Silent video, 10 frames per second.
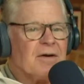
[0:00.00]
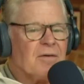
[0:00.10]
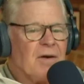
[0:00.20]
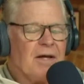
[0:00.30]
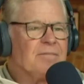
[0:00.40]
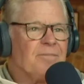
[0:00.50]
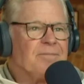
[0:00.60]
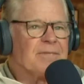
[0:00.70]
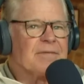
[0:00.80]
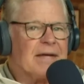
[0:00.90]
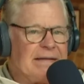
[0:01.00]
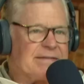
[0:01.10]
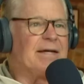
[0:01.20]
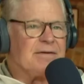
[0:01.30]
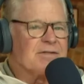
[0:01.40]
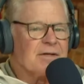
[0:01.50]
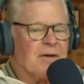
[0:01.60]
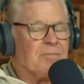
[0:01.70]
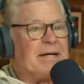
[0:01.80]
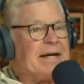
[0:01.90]
Well, he didn't.
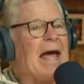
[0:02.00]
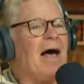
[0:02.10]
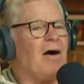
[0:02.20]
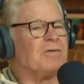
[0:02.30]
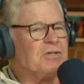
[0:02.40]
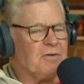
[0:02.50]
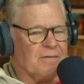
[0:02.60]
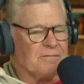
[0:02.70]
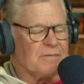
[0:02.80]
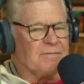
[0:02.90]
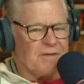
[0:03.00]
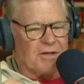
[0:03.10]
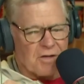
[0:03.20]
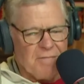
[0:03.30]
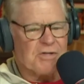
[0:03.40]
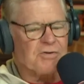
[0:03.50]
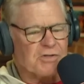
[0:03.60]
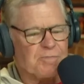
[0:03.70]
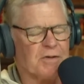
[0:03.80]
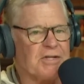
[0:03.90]
But now you, the commissioner
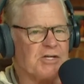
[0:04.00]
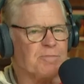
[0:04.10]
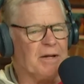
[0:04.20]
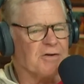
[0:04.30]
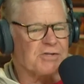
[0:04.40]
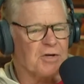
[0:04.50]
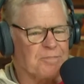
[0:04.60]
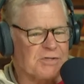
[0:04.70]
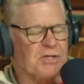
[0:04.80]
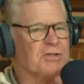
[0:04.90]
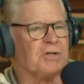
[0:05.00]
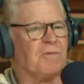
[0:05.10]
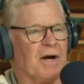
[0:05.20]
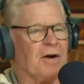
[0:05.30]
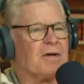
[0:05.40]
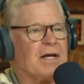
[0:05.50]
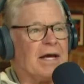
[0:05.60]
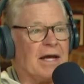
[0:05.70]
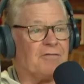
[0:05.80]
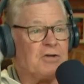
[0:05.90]
has put these players in a position where
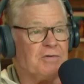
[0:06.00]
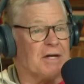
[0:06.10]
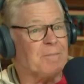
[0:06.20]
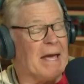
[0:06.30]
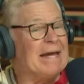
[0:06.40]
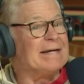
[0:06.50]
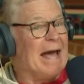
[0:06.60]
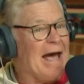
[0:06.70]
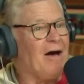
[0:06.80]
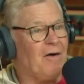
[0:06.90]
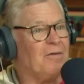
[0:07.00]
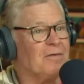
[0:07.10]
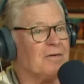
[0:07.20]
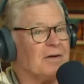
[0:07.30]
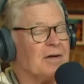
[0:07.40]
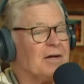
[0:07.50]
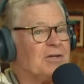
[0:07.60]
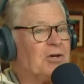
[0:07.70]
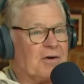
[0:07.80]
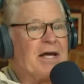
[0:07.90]
if you get paid now,
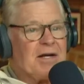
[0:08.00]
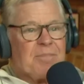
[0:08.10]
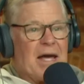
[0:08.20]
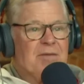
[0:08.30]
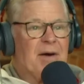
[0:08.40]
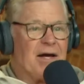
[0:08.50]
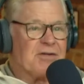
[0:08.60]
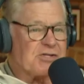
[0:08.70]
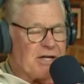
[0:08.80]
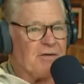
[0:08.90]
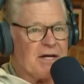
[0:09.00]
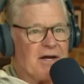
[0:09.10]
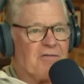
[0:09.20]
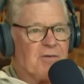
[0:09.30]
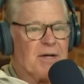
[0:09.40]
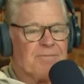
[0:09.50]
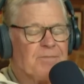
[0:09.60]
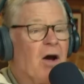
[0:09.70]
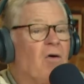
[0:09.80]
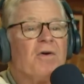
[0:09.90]
you're getting paid by the Saudi government,
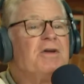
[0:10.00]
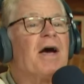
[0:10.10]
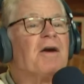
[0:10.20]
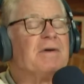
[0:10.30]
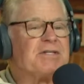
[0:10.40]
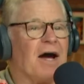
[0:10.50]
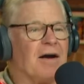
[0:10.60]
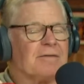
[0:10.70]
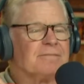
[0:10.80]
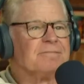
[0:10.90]
or you got to retire.